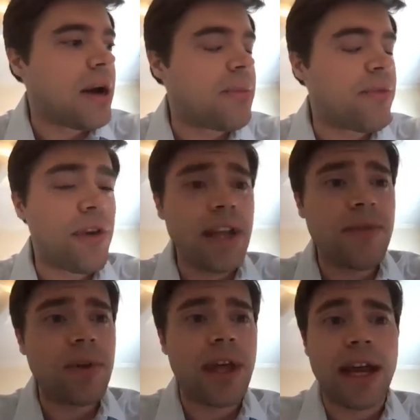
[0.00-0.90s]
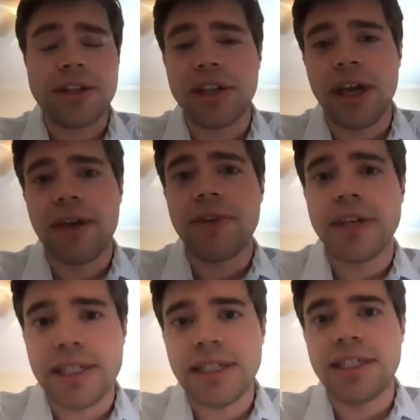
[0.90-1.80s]
For any of you that actually have
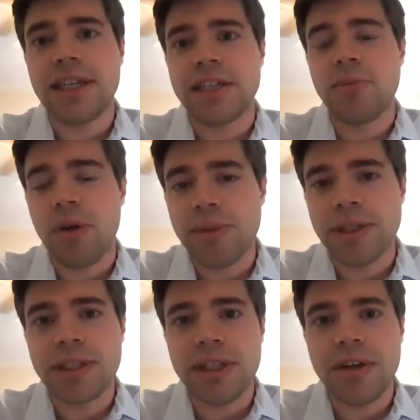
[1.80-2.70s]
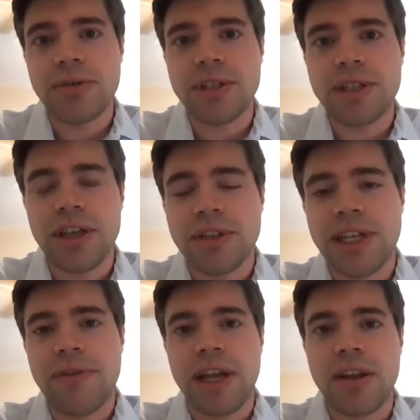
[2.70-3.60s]
existing small business loans,
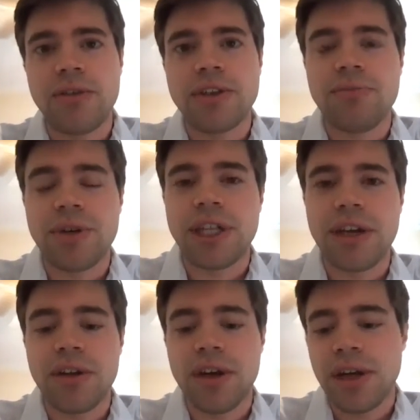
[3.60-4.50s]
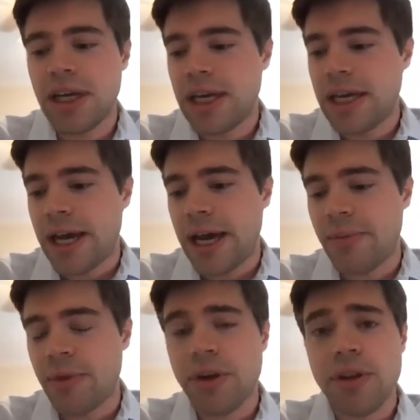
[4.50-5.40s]
7A loans in particular,
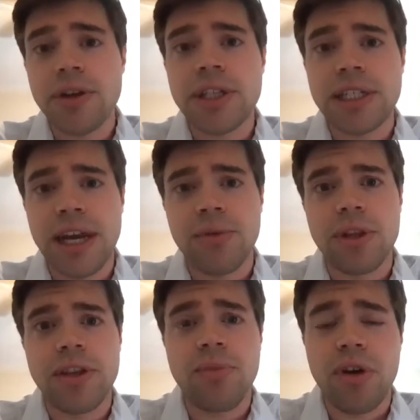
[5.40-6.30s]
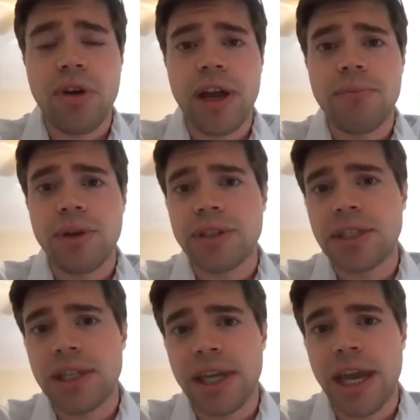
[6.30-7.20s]
there is a debt relief program built
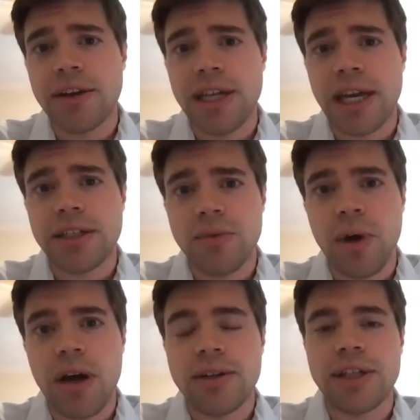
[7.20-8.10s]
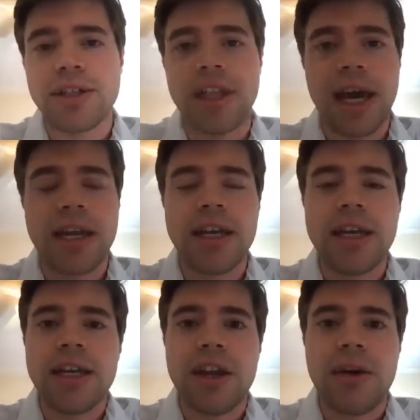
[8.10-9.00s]
into the CARES Act as well, such that
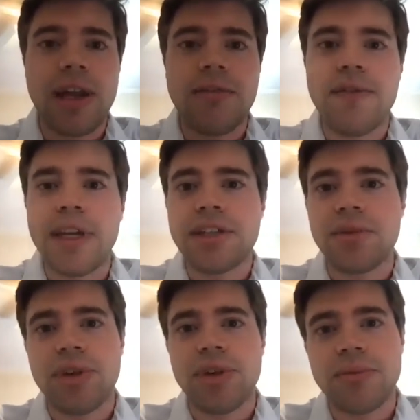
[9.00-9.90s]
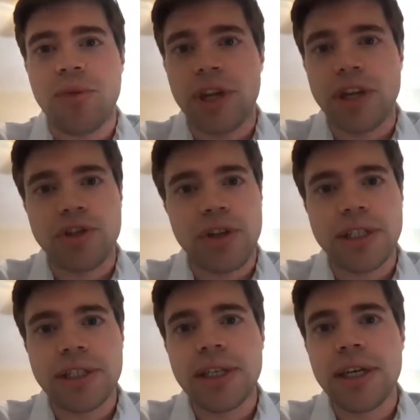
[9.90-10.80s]
any fees or principal and
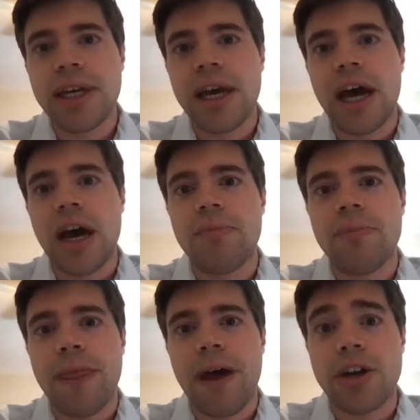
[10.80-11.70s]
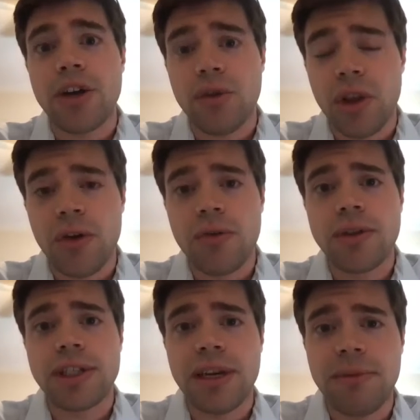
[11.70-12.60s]
interest on your loan
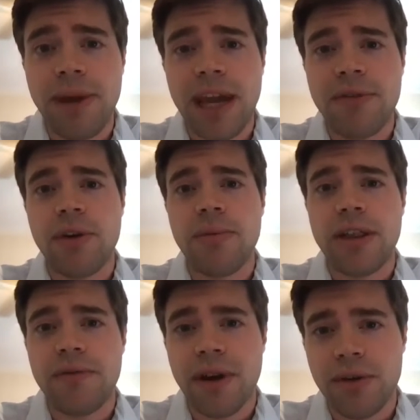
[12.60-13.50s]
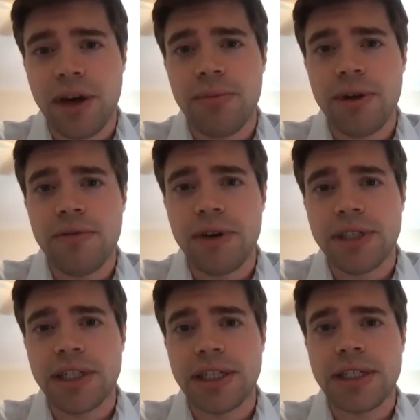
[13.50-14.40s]
is going to be paid for by the federal government for a
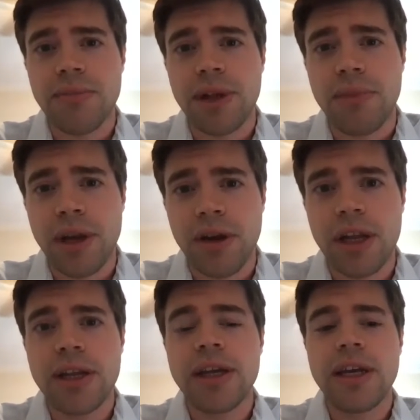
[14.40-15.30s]
6-month period.